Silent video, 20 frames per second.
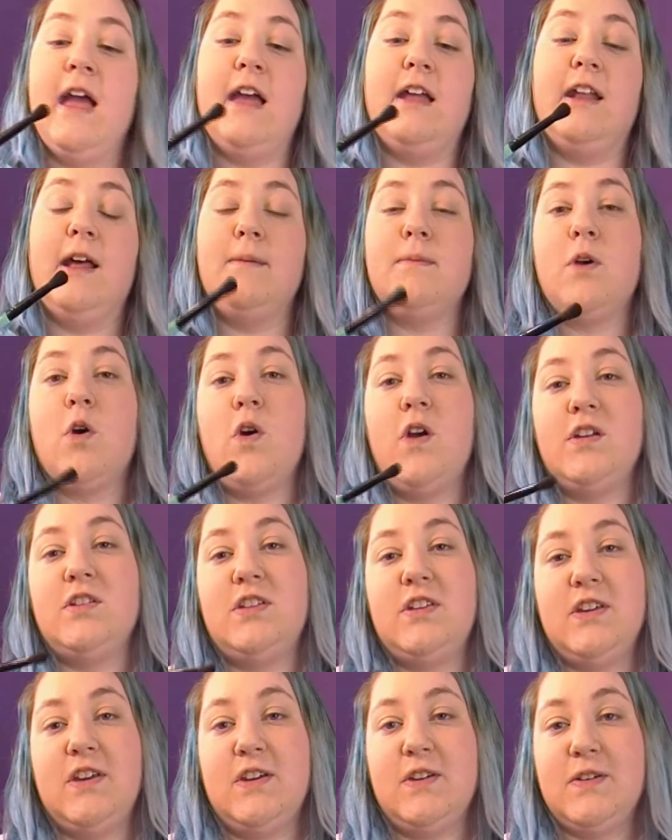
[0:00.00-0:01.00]
And I'm going
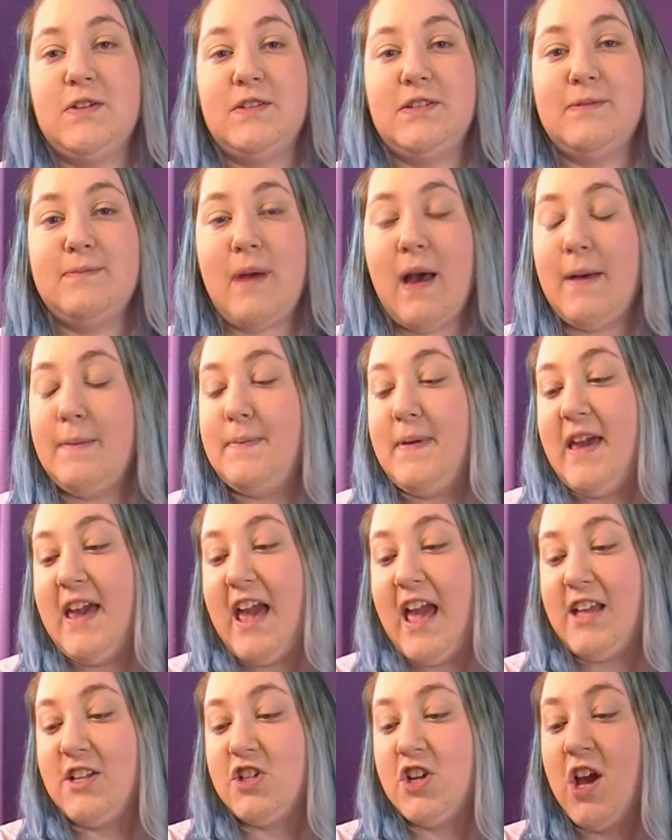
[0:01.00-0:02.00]
to use my
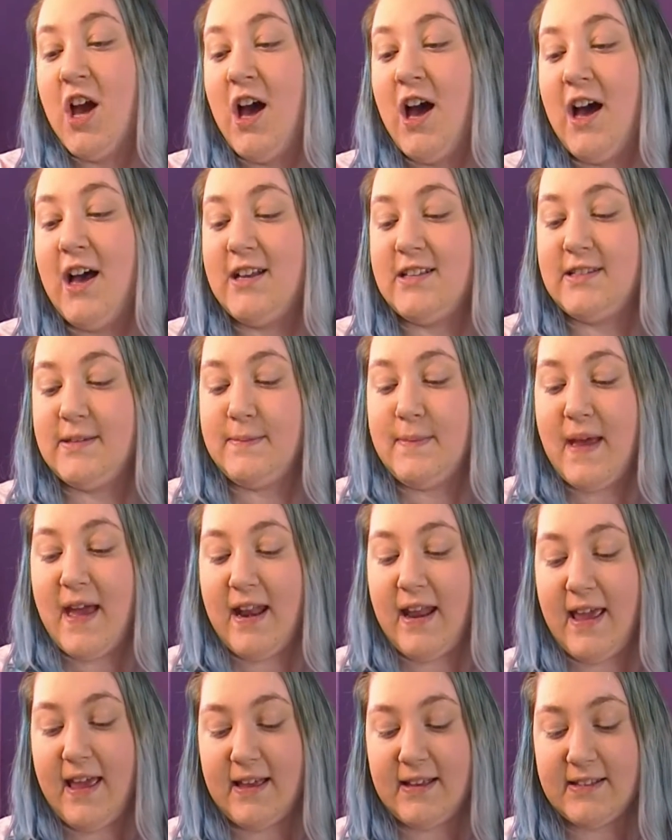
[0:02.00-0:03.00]
BH
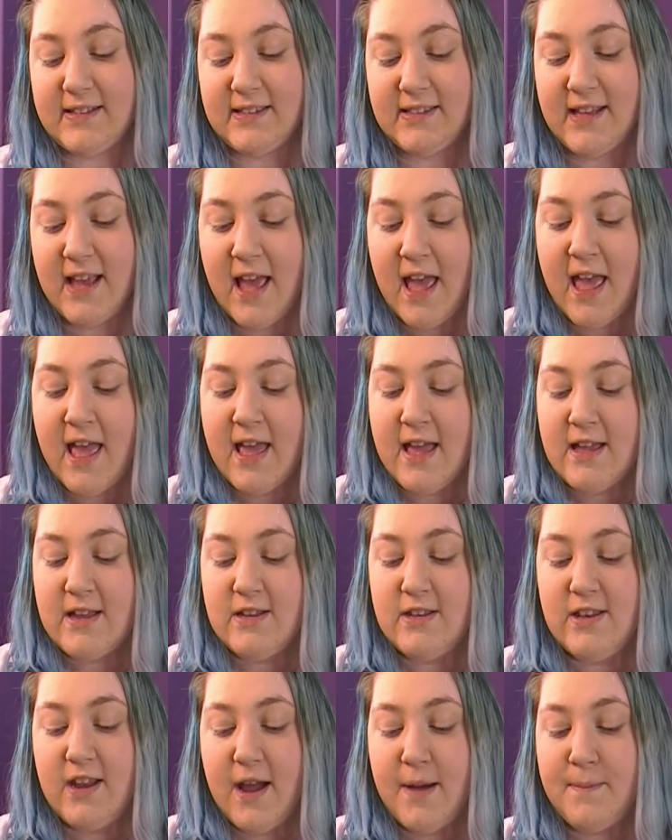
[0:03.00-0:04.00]
Cosmetics
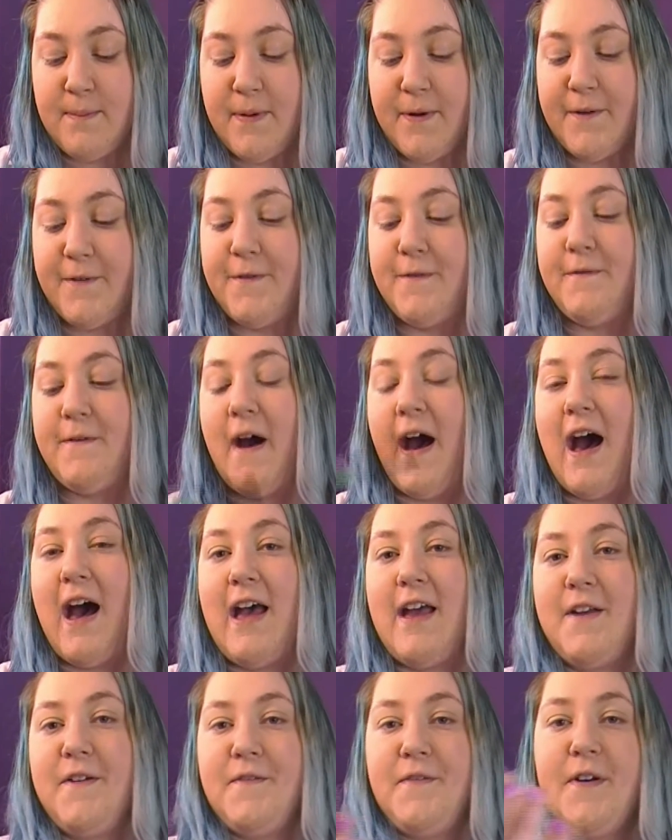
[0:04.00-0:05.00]
number
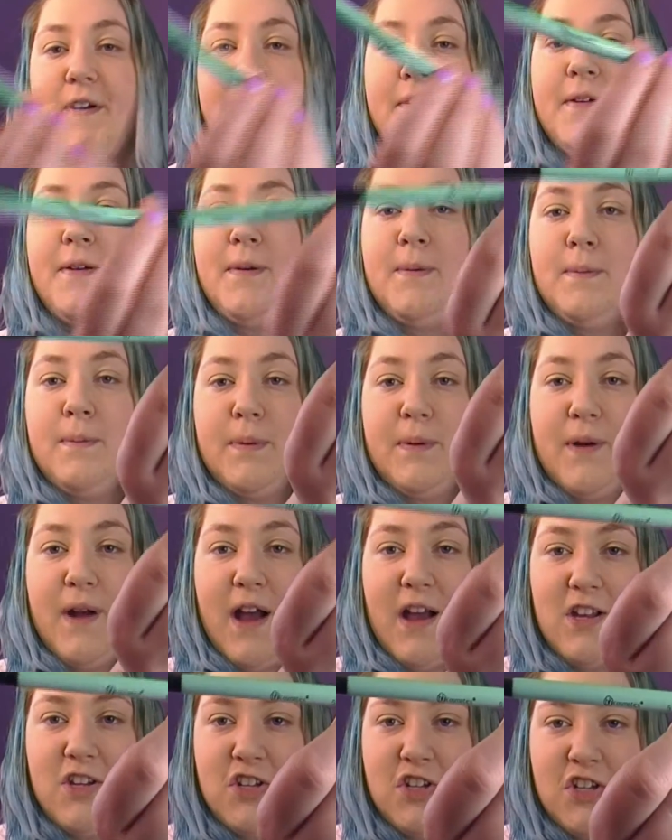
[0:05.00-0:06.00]
5
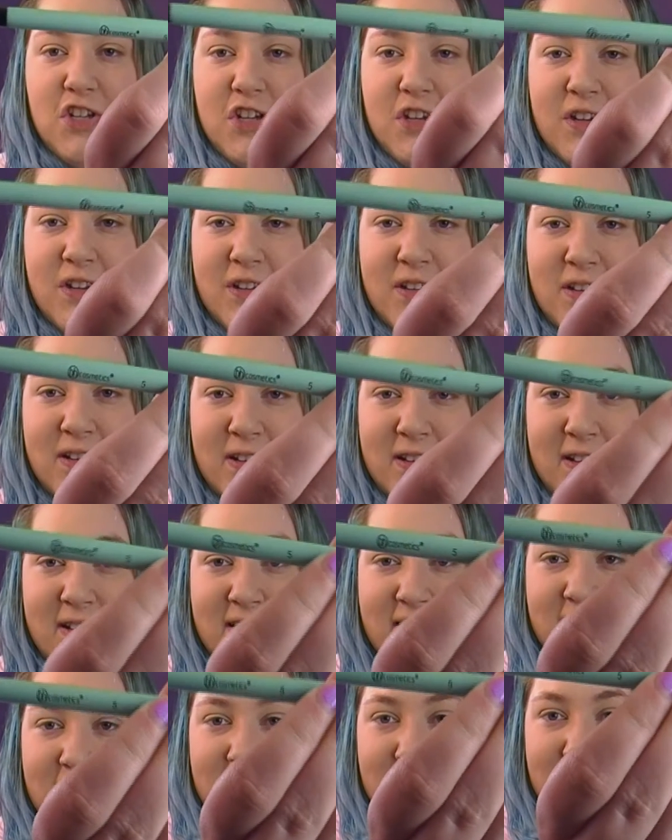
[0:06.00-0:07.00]
brush.
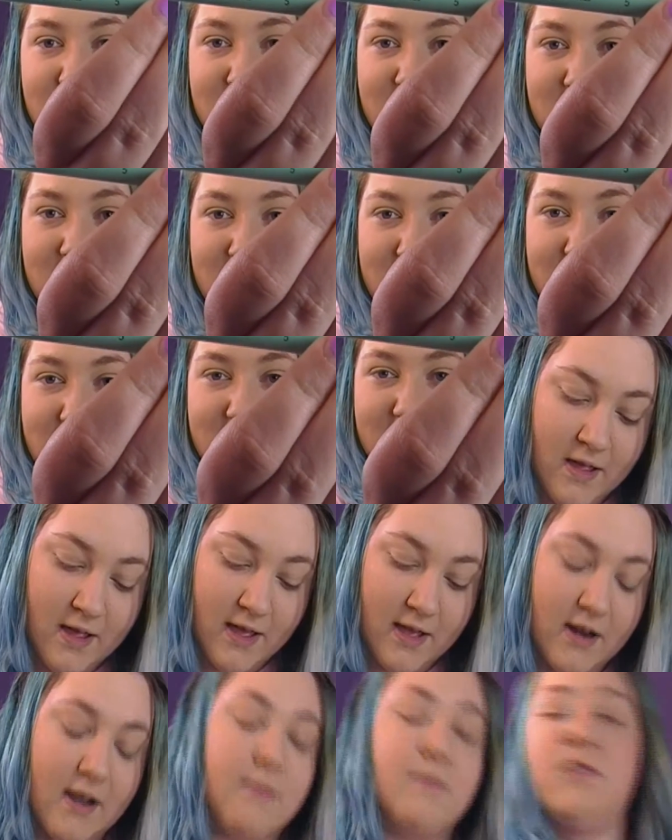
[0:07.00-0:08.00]

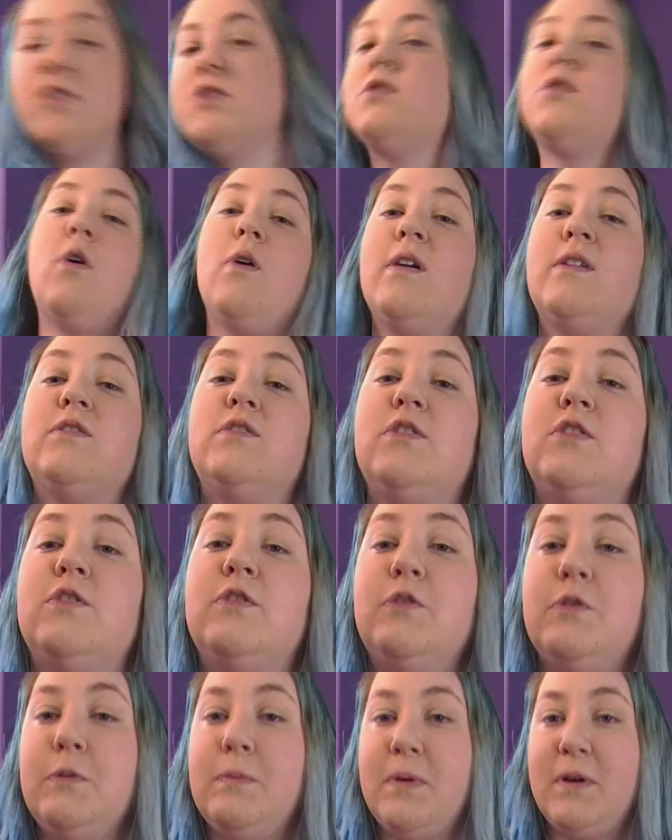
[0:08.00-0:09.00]
And I'm just going
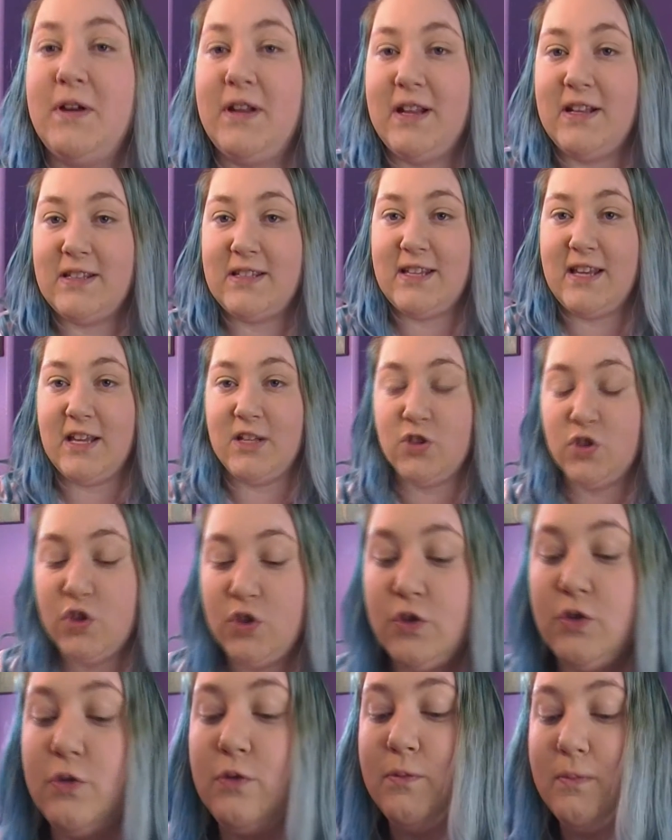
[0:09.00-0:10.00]
to put it
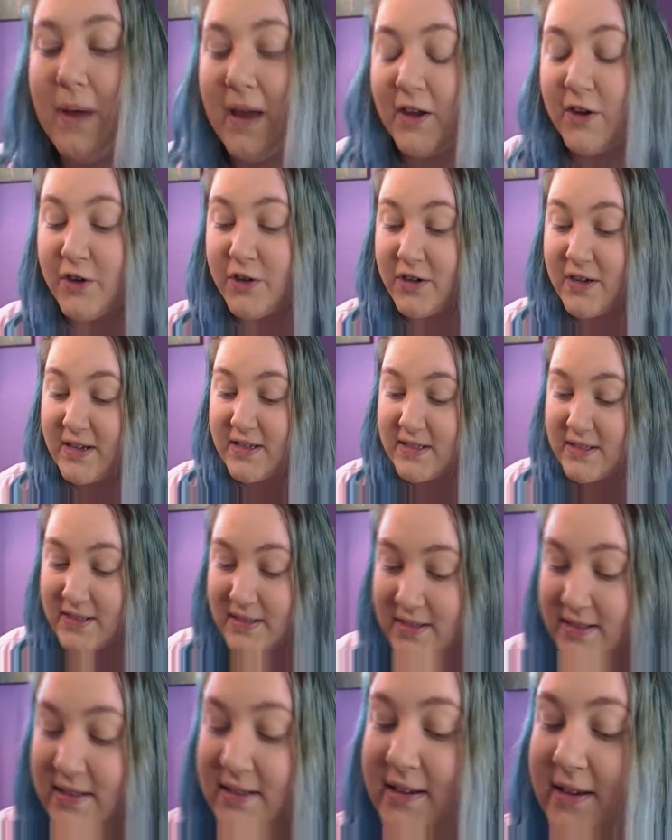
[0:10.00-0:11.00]
into my
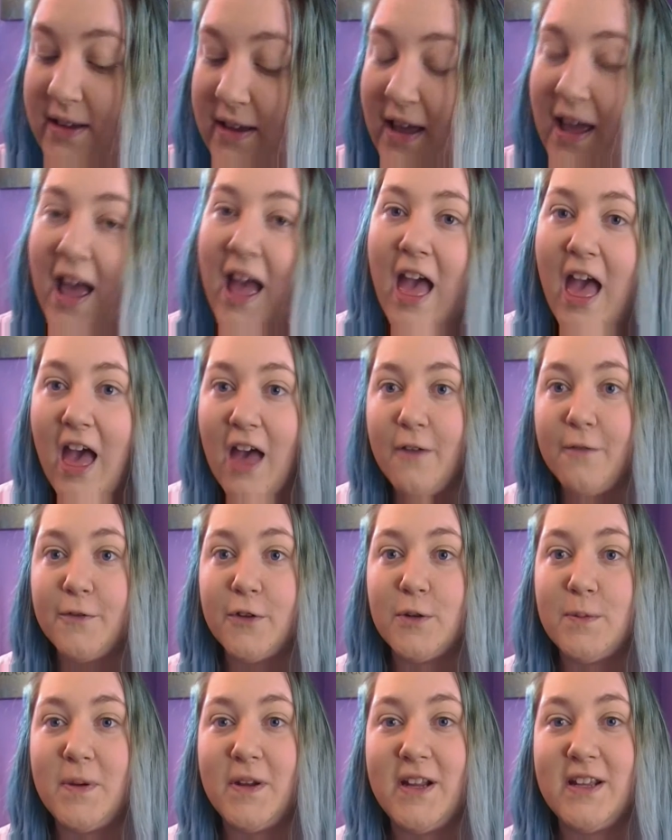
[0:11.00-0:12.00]
crease.
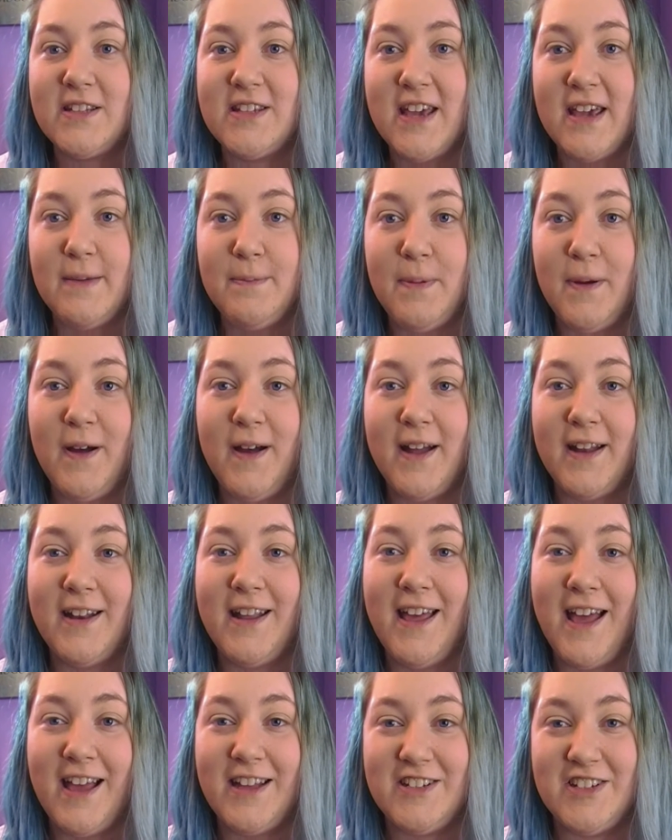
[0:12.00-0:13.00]
After putting tape on,
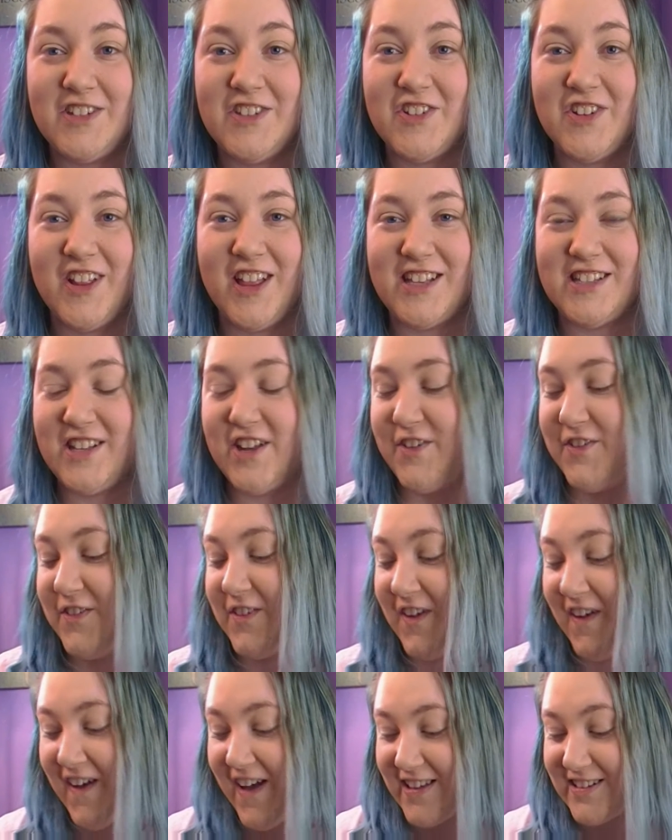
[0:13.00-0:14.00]
I just realized I
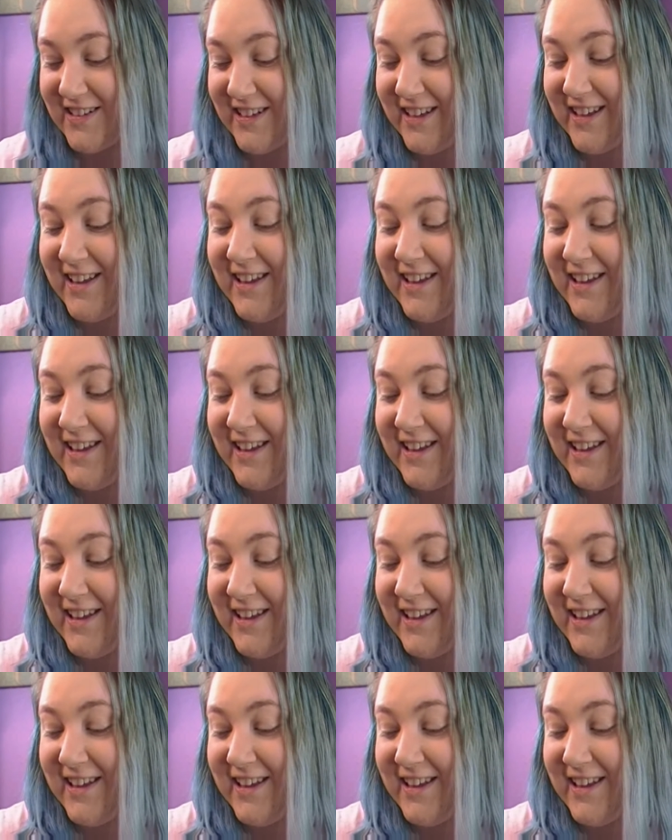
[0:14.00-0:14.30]
forgot.